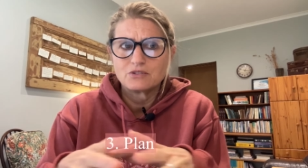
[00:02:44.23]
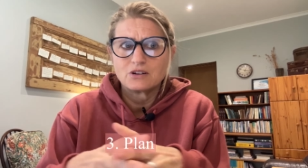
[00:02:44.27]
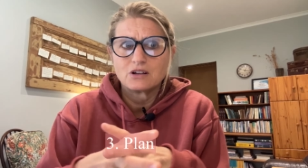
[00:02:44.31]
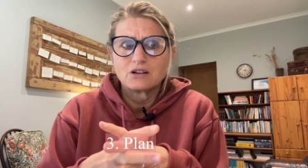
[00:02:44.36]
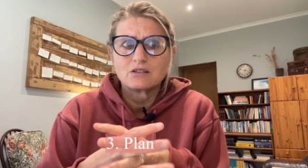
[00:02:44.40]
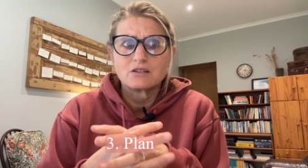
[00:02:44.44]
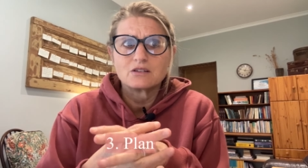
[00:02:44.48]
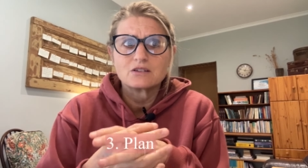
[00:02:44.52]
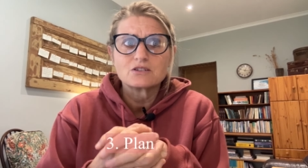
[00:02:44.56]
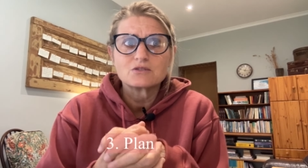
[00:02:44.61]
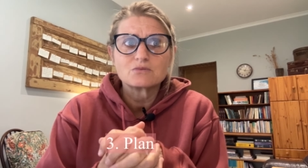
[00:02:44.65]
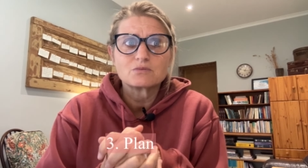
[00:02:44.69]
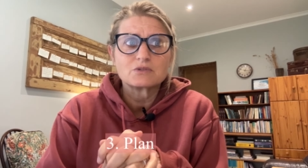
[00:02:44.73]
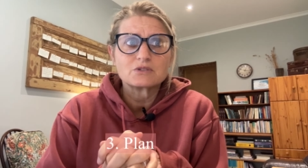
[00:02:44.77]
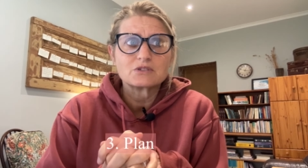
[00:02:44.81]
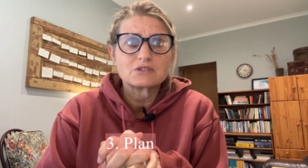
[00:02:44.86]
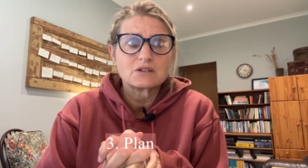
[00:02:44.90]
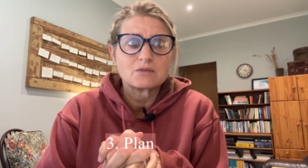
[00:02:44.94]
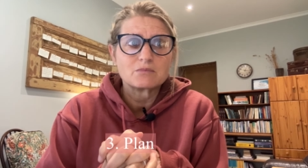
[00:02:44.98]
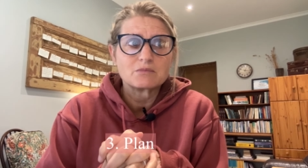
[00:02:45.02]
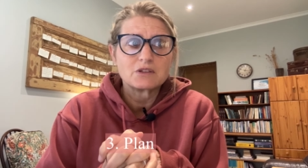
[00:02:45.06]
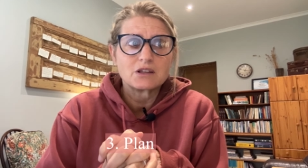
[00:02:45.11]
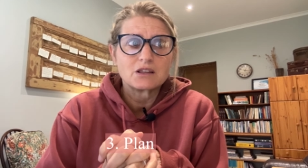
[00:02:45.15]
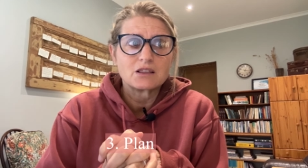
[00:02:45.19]
Now, this was
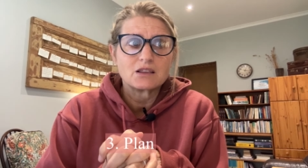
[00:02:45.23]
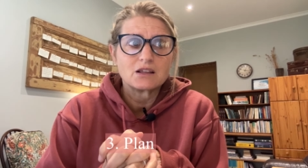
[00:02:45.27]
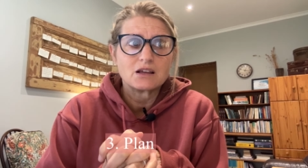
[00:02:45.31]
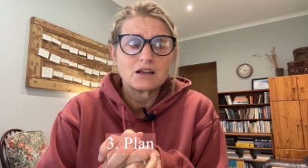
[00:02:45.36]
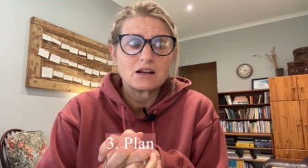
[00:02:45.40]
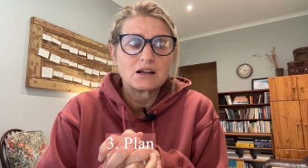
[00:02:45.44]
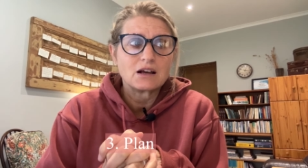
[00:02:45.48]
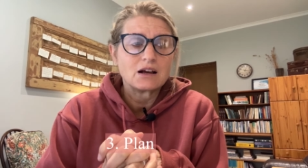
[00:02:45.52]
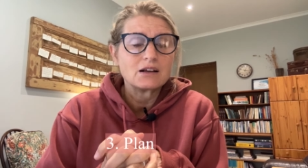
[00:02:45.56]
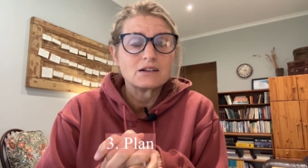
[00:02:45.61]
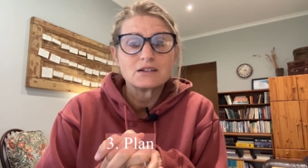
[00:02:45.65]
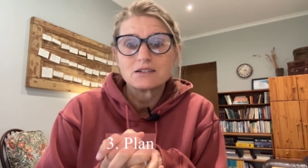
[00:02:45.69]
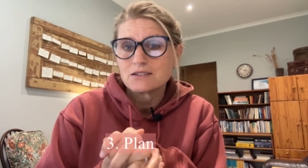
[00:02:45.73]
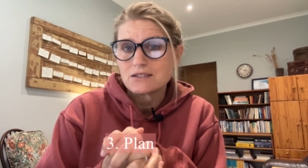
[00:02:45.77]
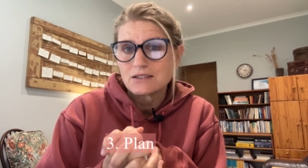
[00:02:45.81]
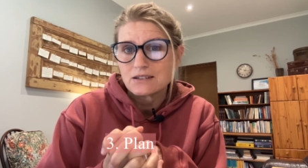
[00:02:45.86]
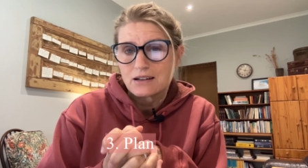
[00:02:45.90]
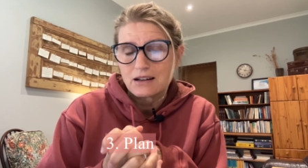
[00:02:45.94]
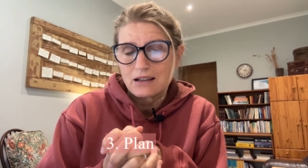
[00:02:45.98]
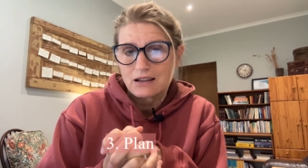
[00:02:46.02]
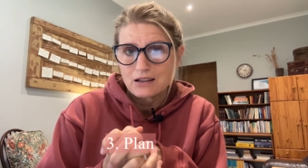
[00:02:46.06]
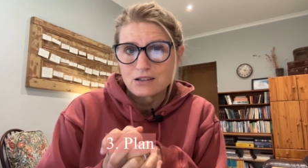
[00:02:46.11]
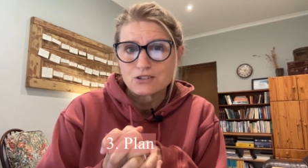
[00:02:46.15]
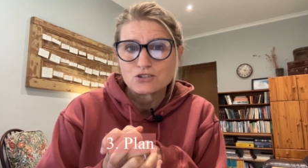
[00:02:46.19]
something that I didn't
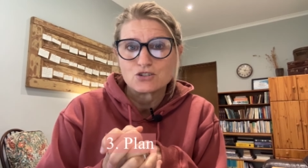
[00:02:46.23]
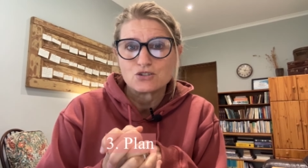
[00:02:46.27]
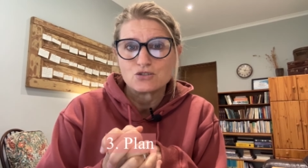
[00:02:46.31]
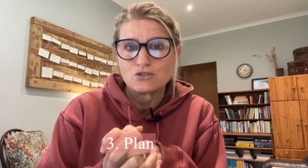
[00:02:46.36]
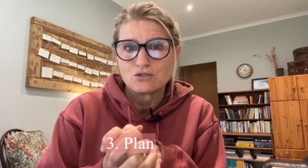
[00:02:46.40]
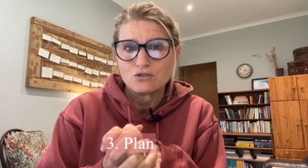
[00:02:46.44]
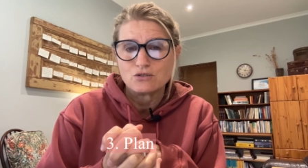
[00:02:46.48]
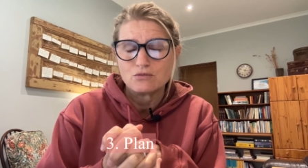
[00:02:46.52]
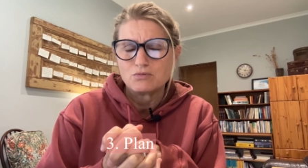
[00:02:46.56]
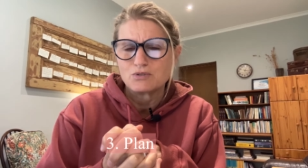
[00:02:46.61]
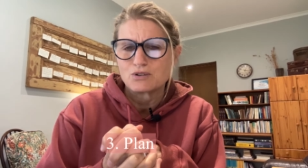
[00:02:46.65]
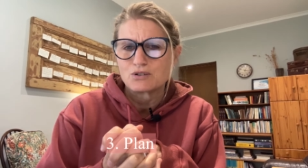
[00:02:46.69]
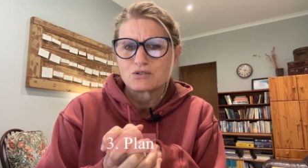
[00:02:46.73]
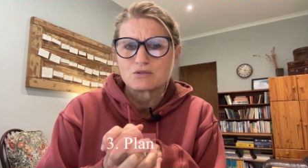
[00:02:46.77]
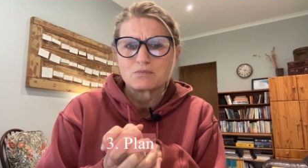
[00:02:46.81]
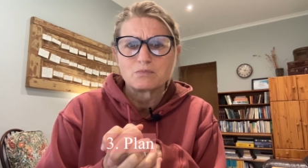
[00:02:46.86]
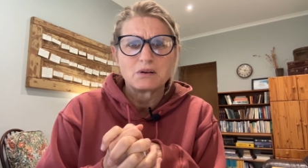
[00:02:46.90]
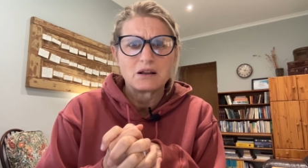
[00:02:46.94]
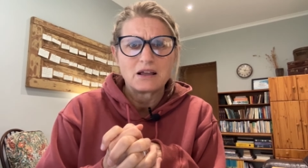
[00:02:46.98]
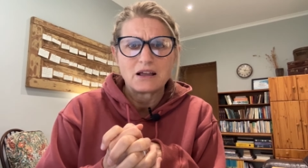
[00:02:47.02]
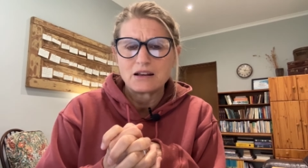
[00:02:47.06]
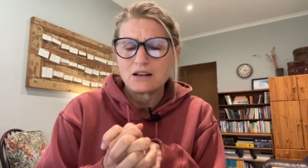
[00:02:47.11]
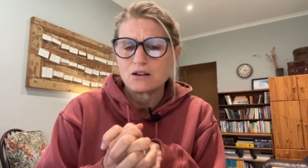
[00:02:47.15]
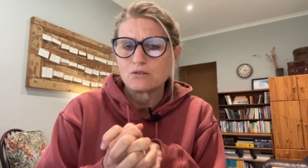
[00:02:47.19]
like to do because
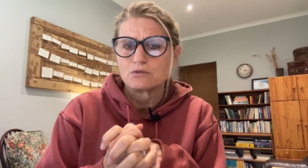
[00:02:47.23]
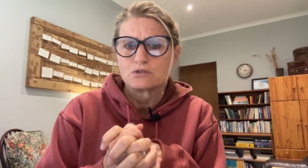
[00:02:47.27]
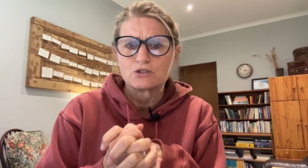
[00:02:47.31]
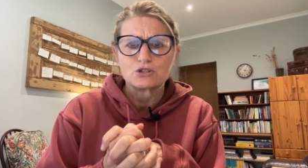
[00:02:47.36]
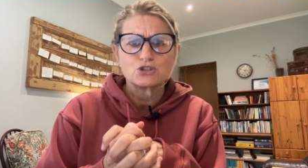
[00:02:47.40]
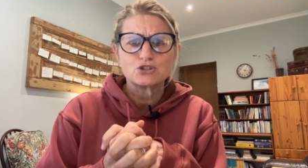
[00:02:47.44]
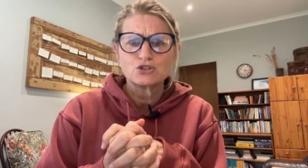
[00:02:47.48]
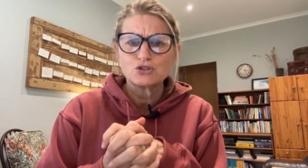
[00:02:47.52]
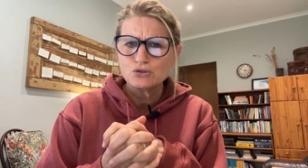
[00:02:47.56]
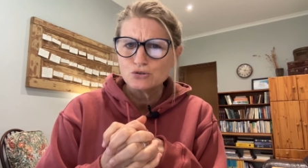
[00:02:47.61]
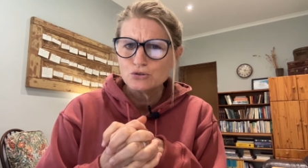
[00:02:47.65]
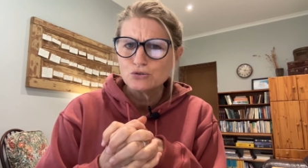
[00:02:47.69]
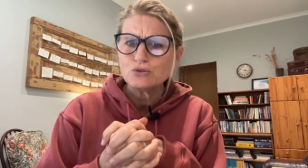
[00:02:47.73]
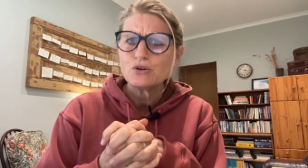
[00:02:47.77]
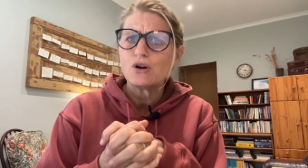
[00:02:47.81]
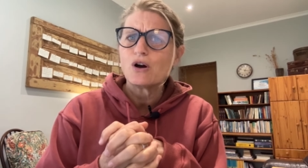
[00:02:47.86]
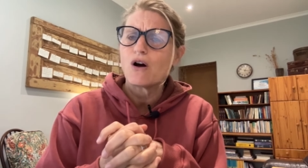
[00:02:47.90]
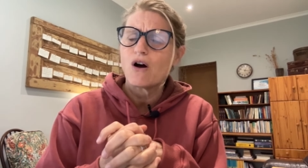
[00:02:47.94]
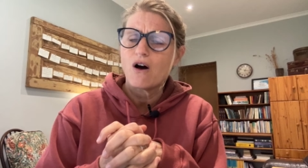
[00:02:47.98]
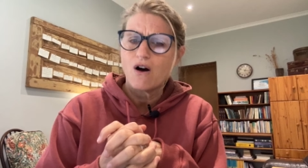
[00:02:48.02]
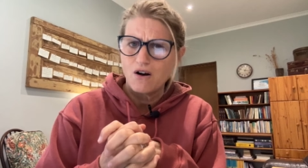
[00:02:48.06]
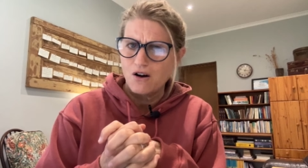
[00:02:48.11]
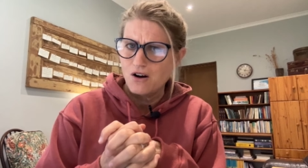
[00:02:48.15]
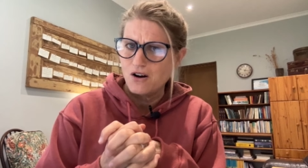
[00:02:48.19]
planning was too
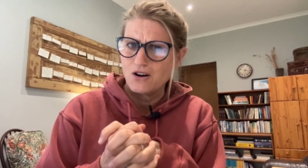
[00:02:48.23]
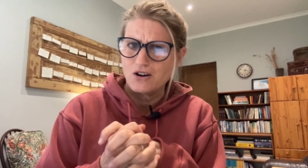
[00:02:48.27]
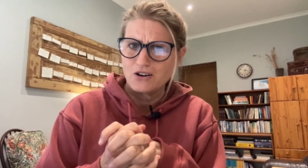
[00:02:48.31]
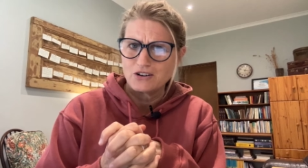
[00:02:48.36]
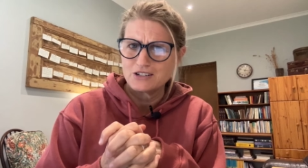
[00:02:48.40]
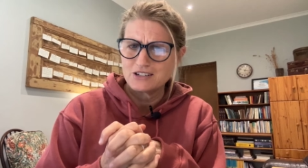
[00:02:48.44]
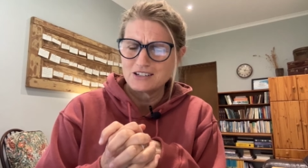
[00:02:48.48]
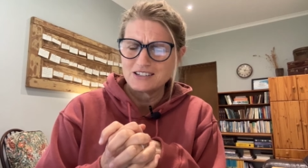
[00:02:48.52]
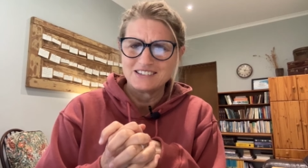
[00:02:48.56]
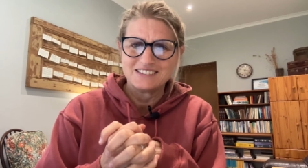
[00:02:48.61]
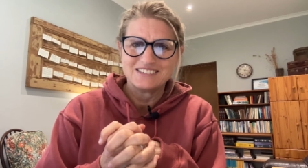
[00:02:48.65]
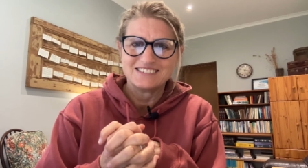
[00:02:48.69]
hard.